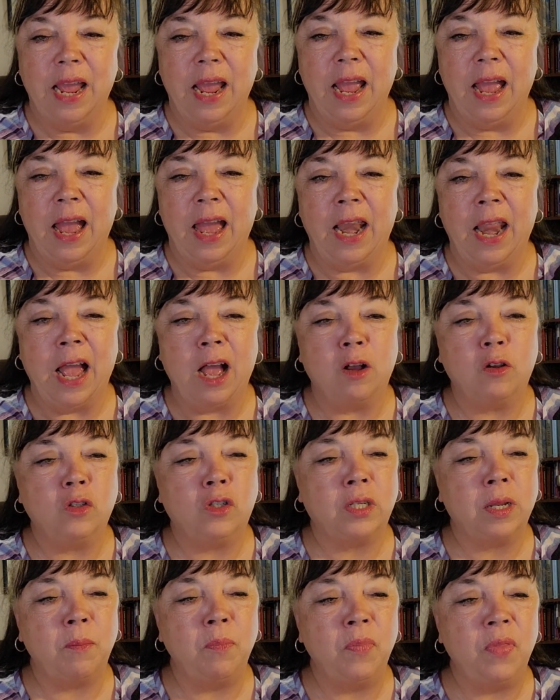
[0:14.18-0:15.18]
and how
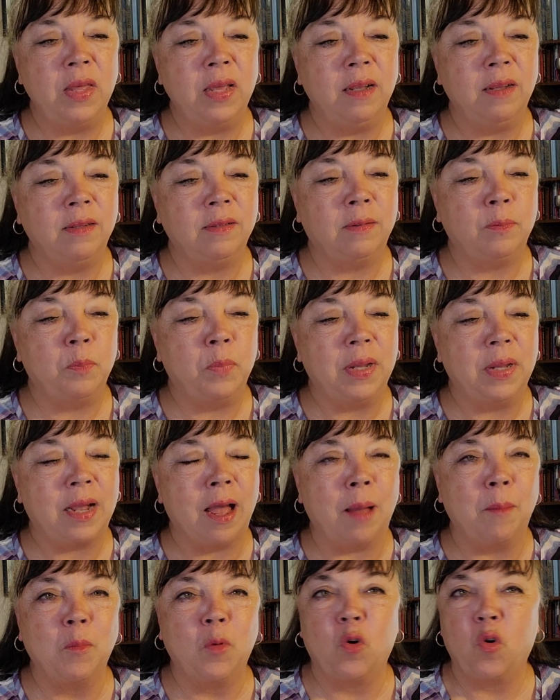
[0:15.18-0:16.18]
some things
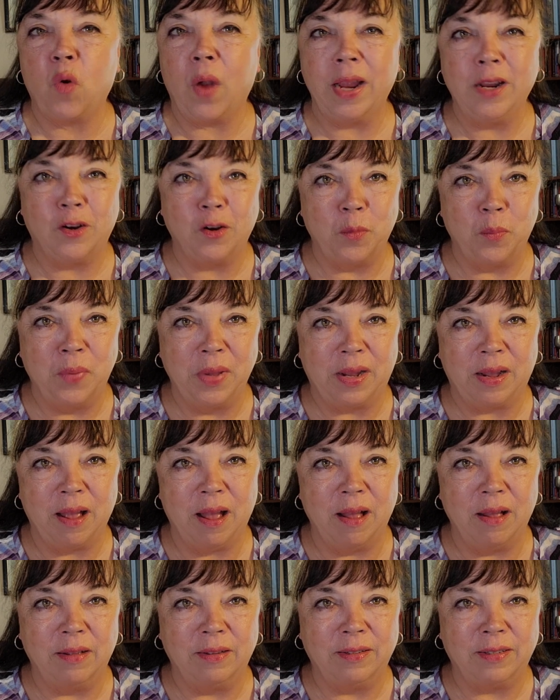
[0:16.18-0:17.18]
become greater
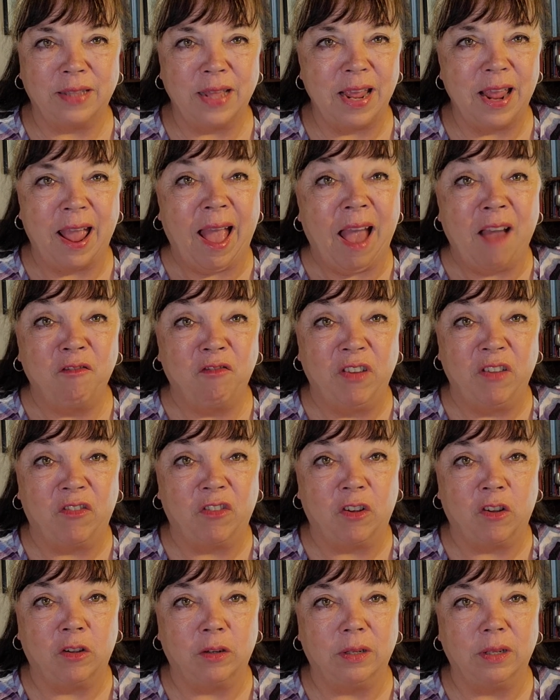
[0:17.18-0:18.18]
because they have
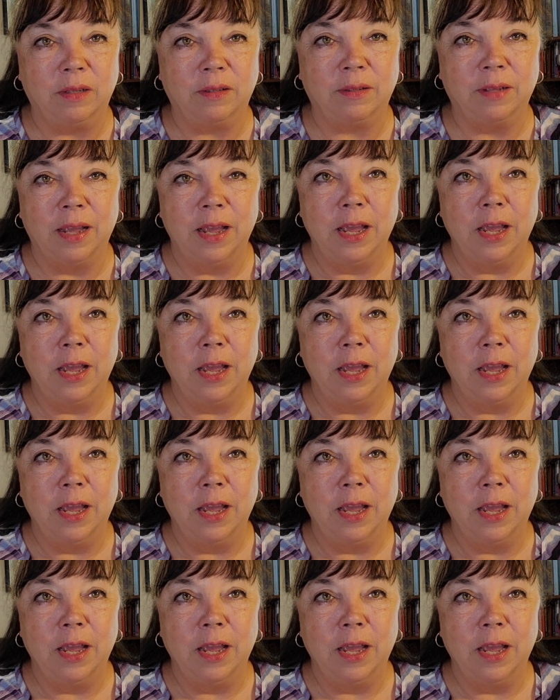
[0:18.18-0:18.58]
difficulties?